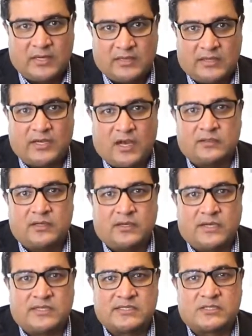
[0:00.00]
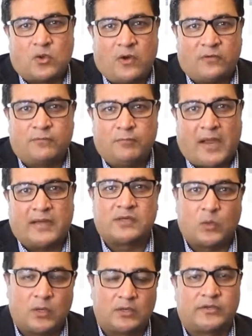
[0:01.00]
The other is of
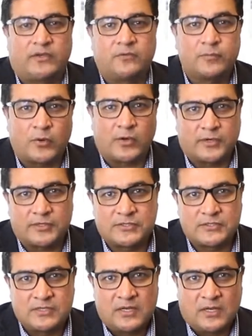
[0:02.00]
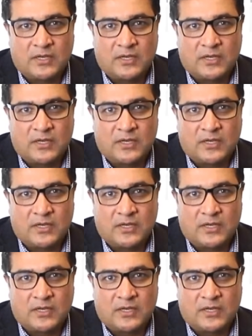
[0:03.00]
bad quality of products,